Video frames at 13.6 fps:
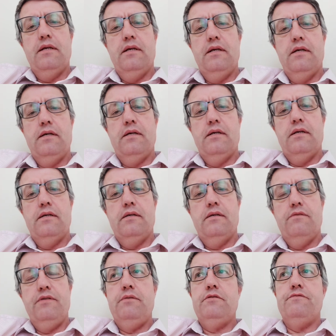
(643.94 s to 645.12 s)

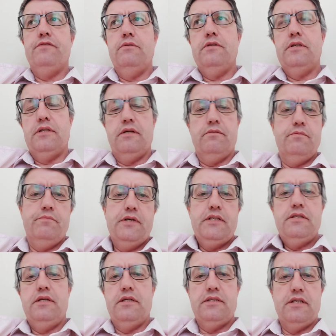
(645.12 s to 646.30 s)
think it was Voltaire,
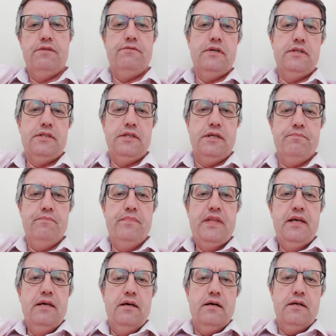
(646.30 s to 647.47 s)
basically he said that
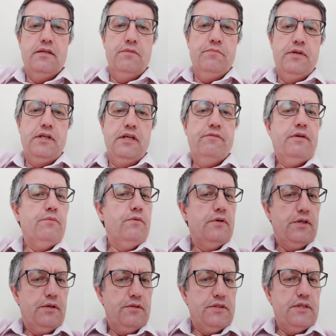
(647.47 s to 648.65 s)
I don't believe in
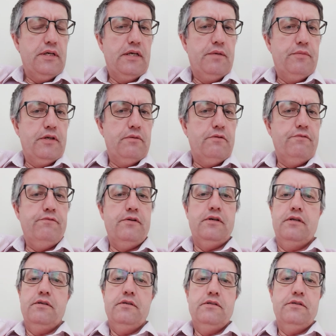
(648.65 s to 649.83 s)
what you say, but I will
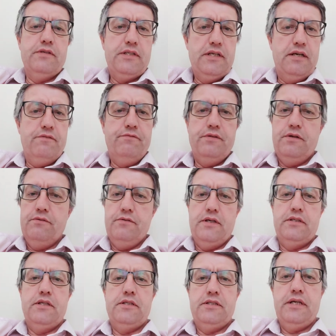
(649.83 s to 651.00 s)
fight to the death for your
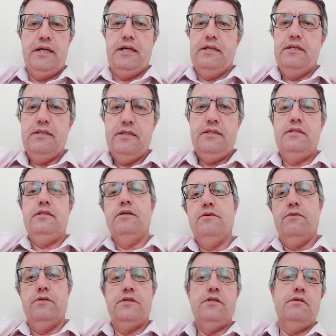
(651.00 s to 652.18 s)
right to say it. And this is the
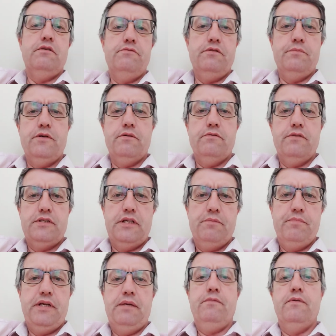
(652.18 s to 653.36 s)
cornerstone of democracy.
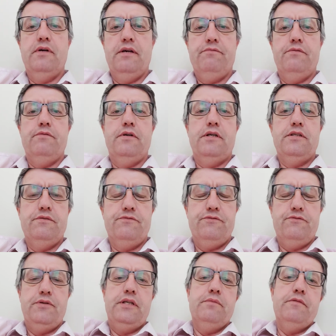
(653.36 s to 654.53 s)
People have the right to
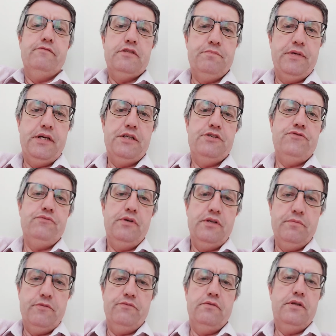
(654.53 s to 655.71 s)
freedom of speech,
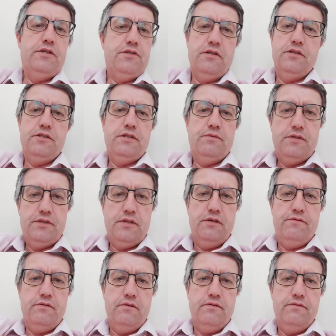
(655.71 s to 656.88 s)
freedom of religion, and so on and so
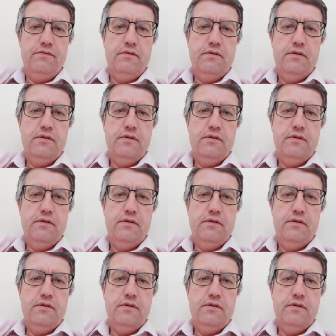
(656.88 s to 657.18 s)
forth.